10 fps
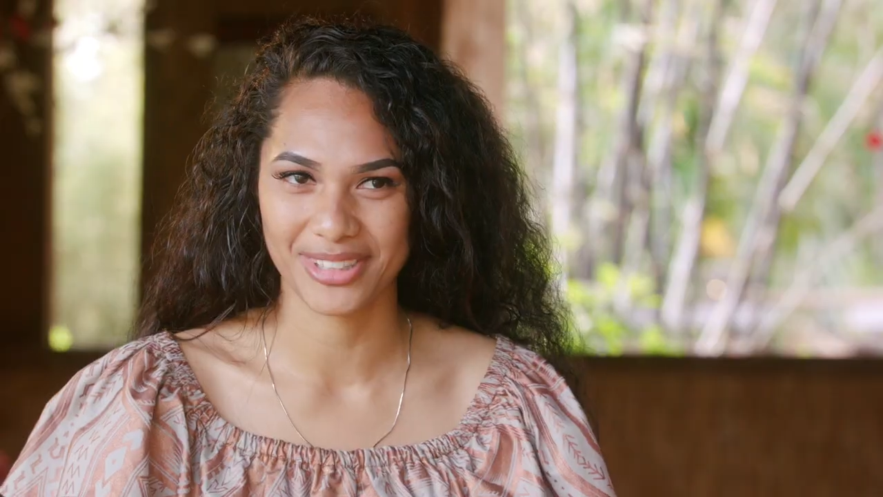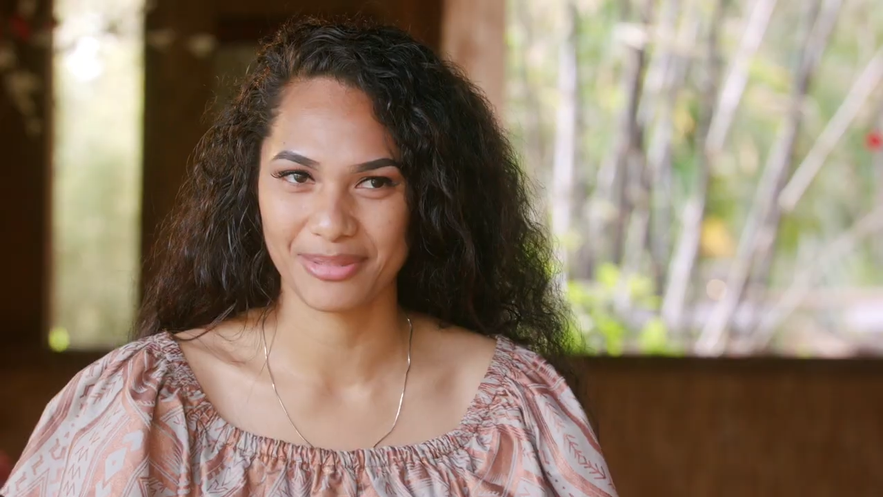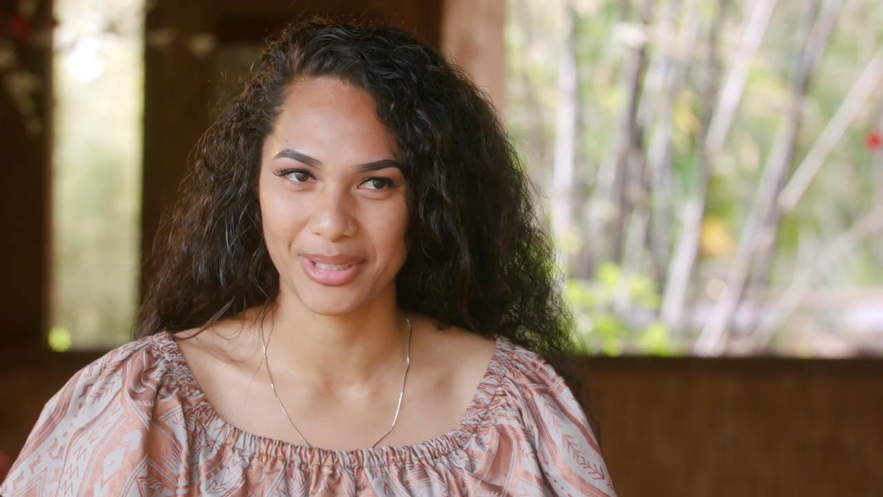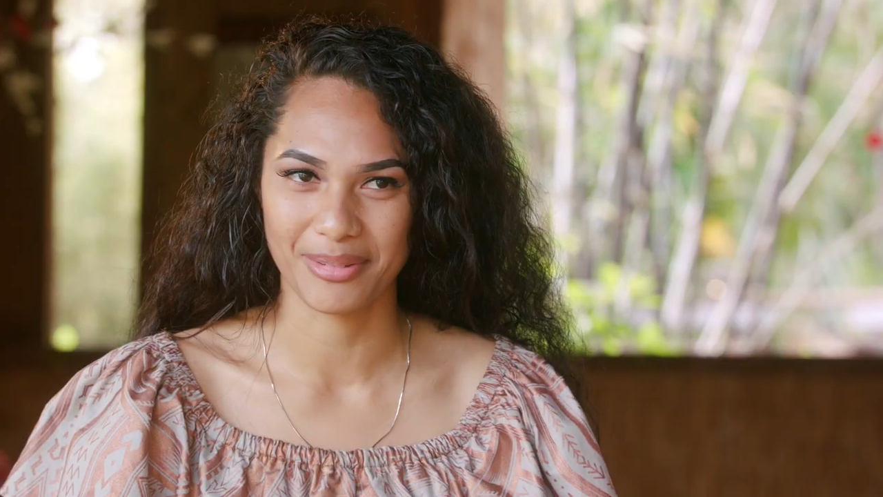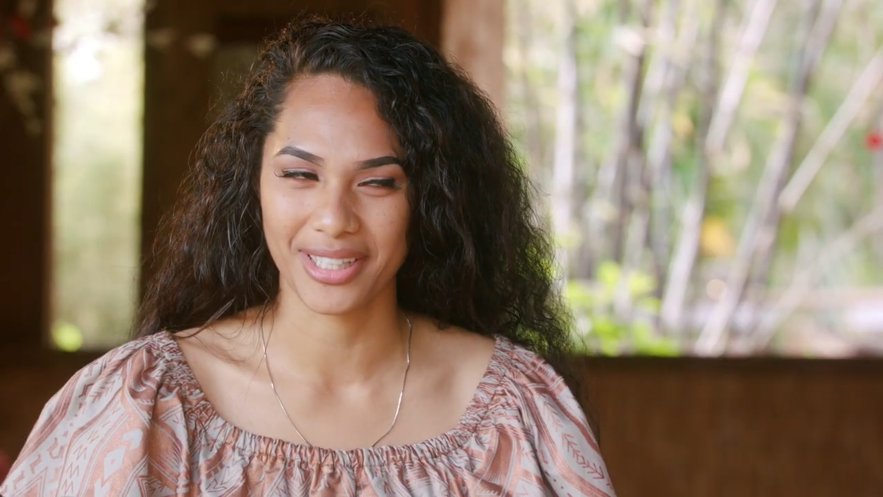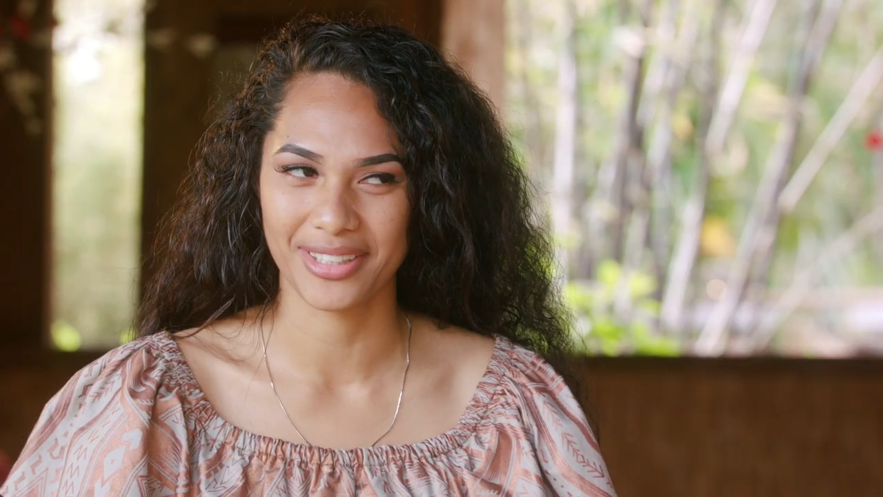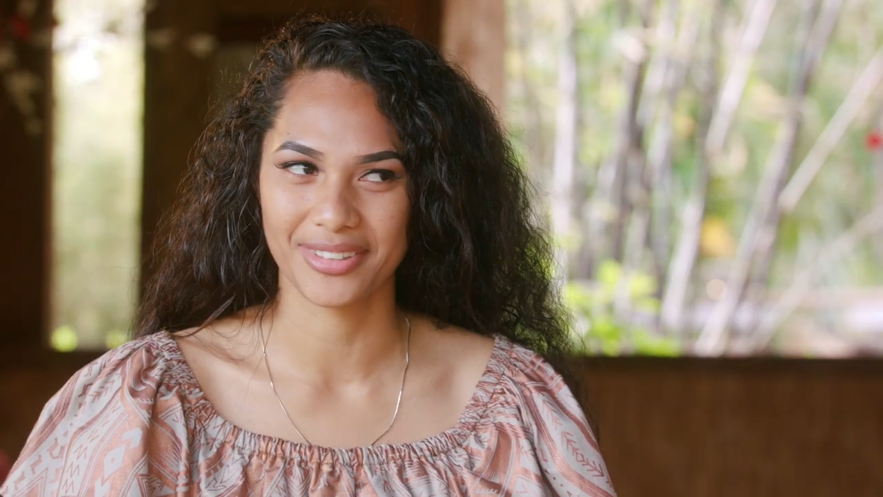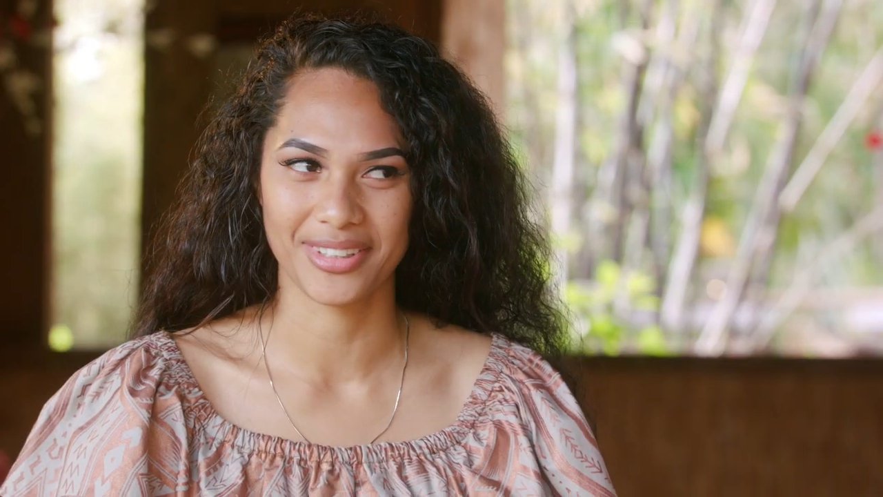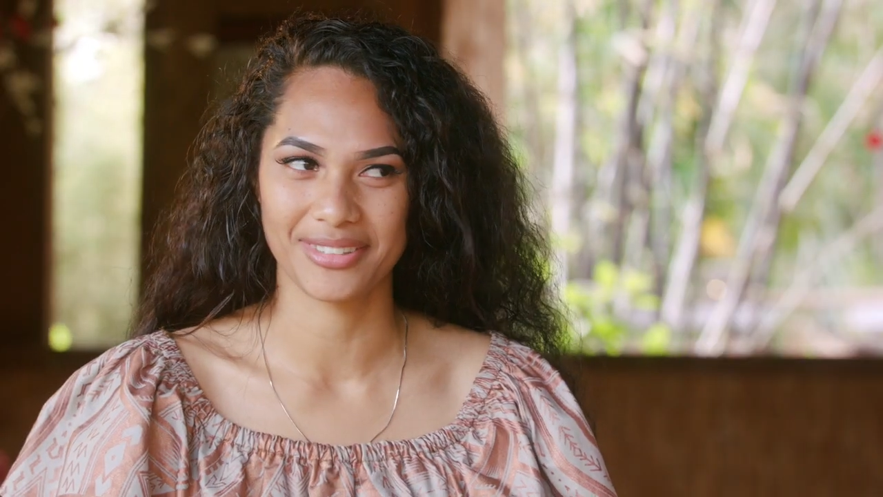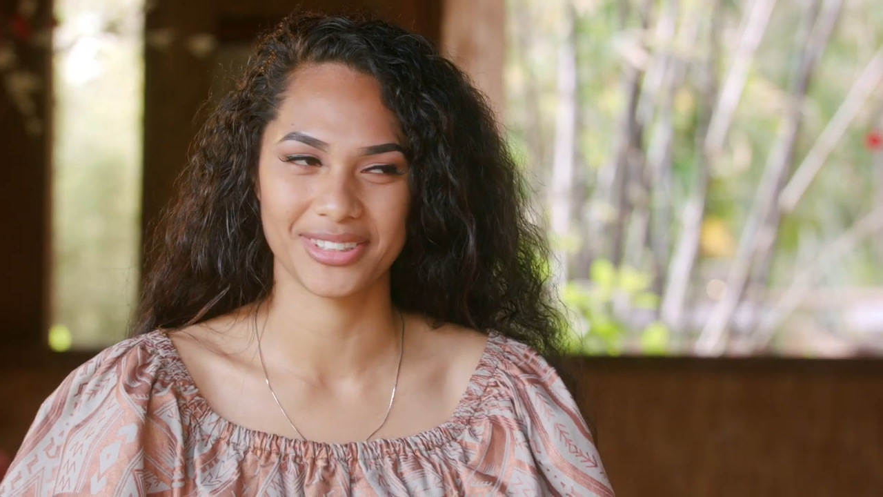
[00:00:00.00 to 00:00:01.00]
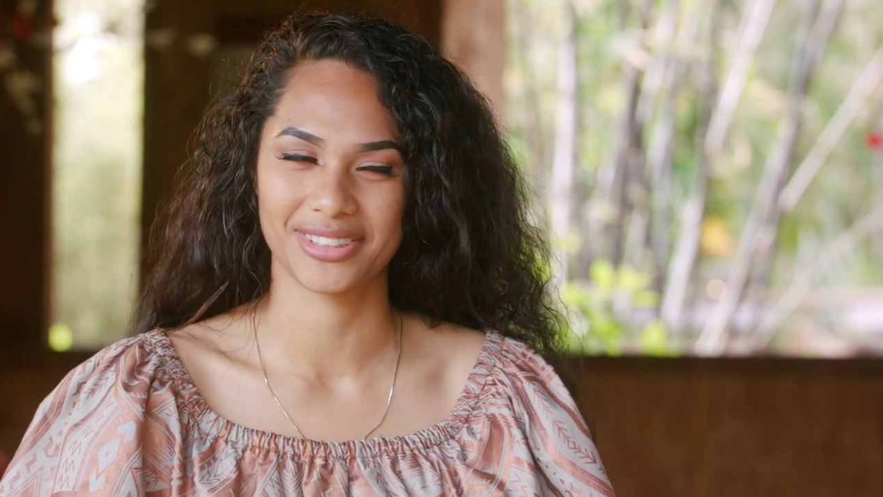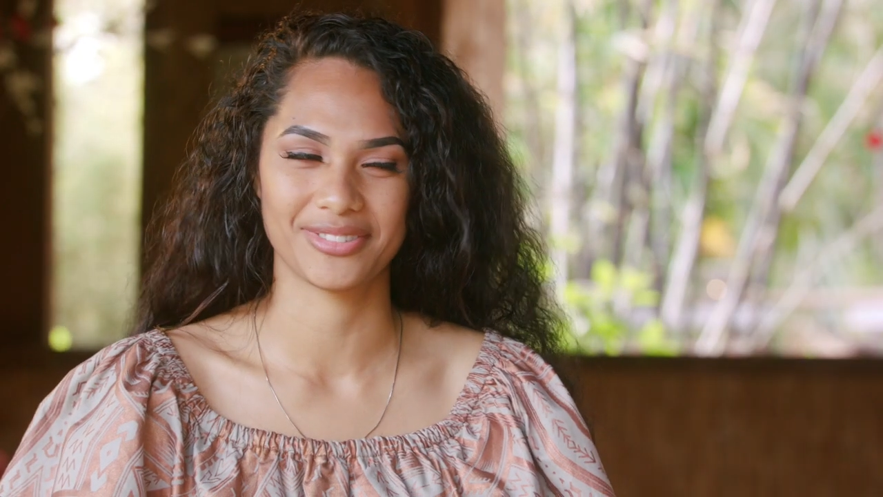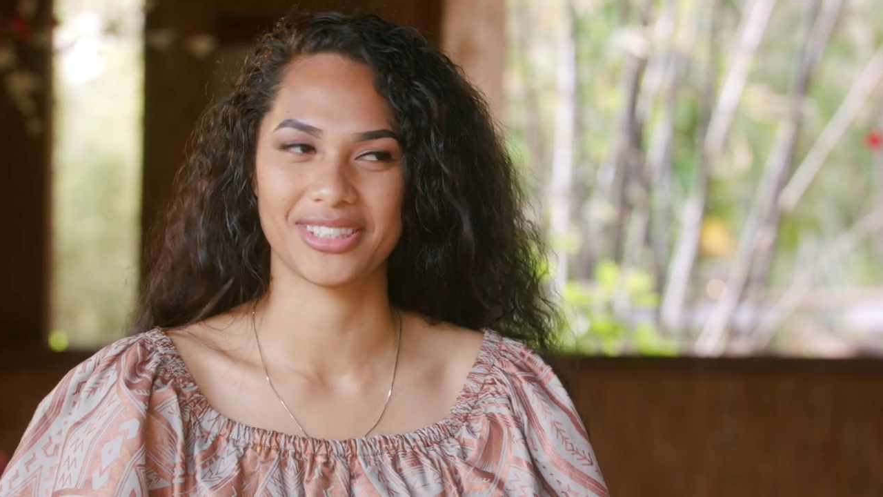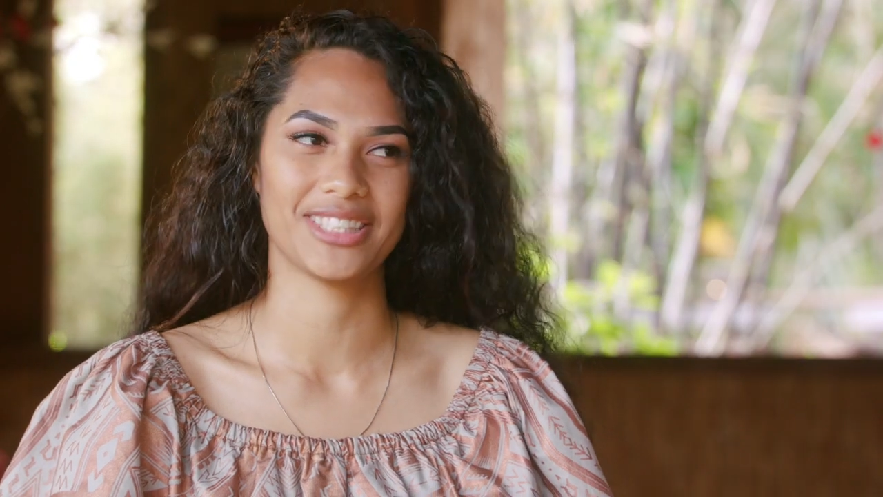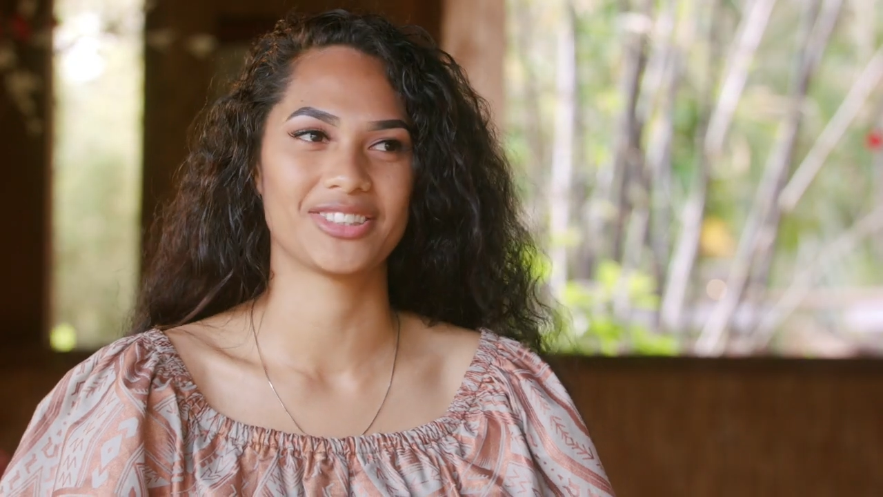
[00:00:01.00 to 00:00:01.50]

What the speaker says: to BYU. I wasn't really